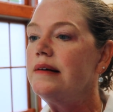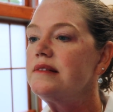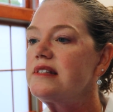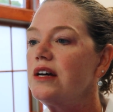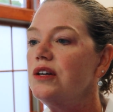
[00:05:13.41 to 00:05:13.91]

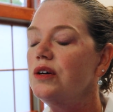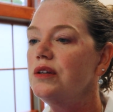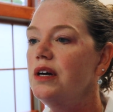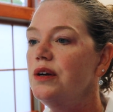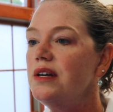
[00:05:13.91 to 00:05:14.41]
So you'll
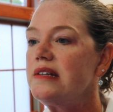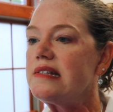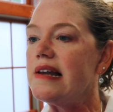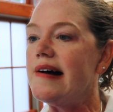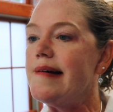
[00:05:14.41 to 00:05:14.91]

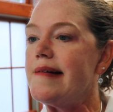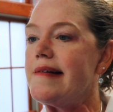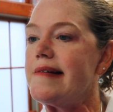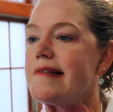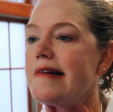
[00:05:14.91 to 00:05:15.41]
notice that
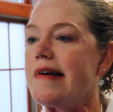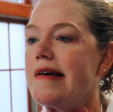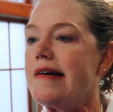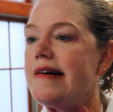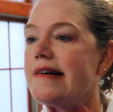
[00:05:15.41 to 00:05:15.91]
I sort
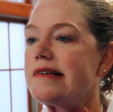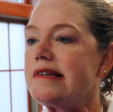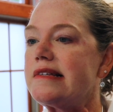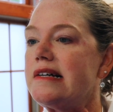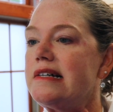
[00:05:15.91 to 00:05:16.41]
of
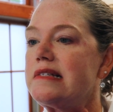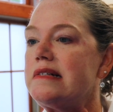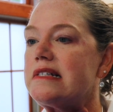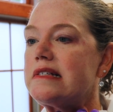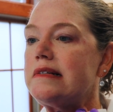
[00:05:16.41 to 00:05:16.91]
exercise the
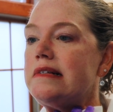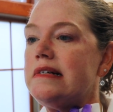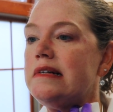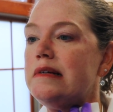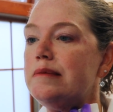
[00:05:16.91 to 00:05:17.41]
muscle,
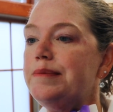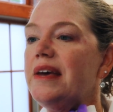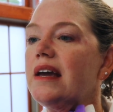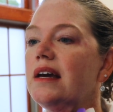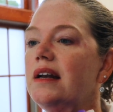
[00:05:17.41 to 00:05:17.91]

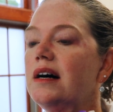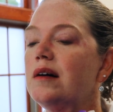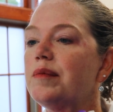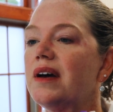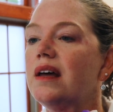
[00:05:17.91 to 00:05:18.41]
pick it
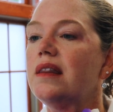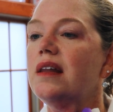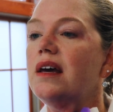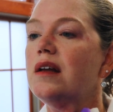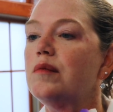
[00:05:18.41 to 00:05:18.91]
up, and
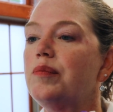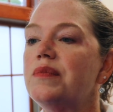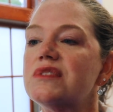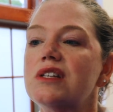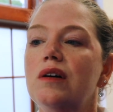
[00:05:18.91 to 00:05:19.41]

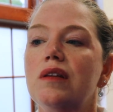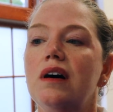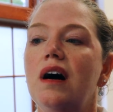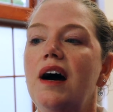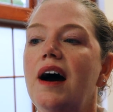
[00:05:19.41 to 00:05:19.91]
then so
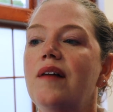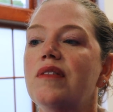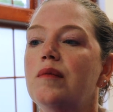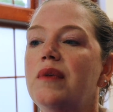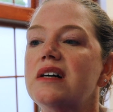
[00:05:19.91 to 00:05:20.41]
that I have
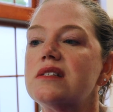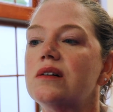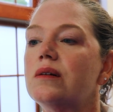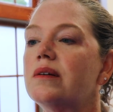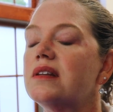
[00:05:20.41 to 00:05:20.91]
the
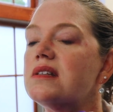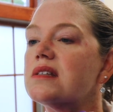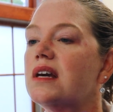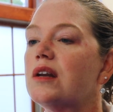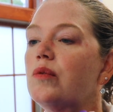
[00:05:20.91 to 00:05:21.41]
muscle and the
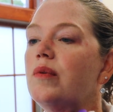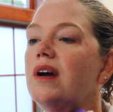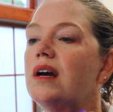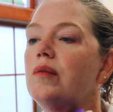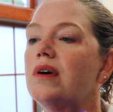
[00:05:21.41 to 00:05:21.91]
skin
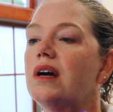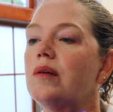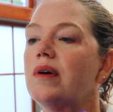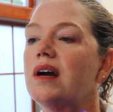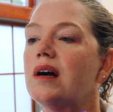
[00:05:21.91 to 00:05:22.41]
way, way,
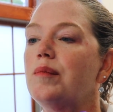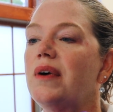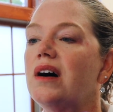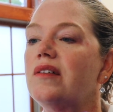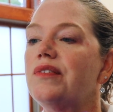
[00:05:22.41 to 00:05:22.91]
way
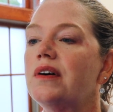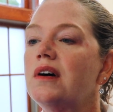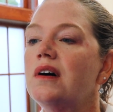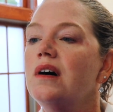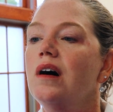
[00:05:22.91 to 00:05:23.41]
above
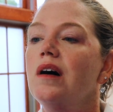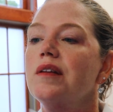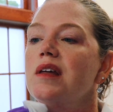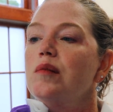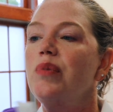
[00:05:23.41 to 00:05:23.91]
all
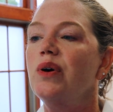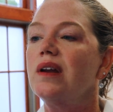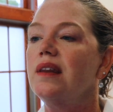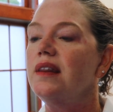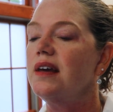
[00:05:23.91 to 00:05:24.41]
the
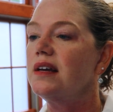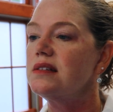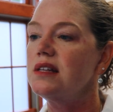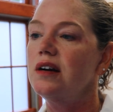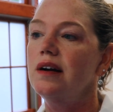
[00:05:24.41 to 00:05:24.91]
important
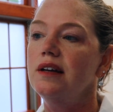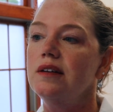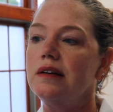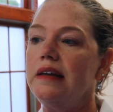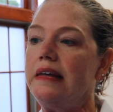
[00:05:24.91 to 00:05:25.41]
things that are
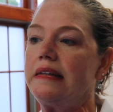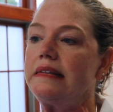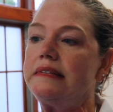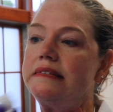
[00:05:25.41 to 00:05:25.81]
underneath.